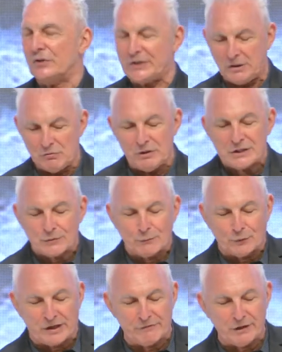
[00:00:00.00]
second reason
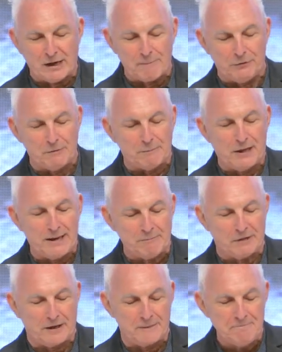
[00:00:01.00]
for giving up on the blame
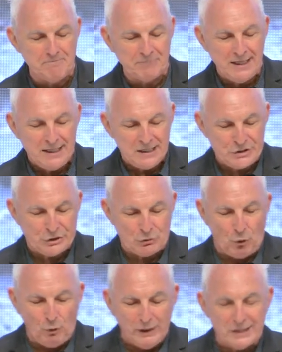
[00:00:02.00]
game is it
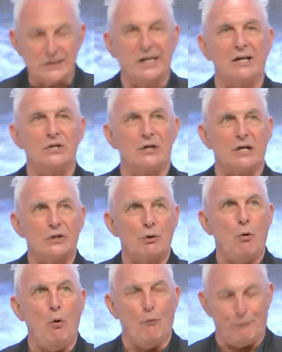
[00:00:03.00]
always gets us
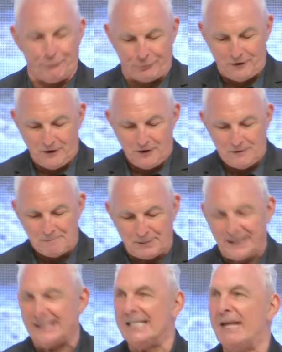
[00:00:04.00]
off, but
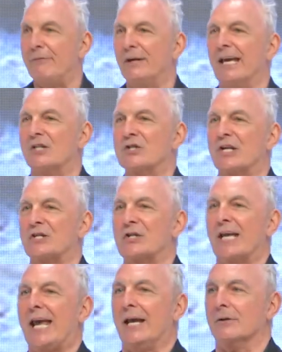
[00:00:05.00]
it never gets us
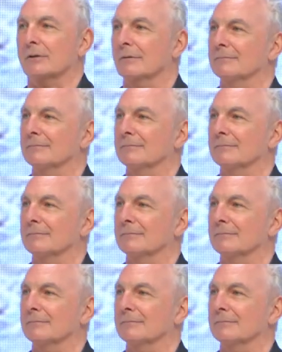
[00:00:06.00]
ahead.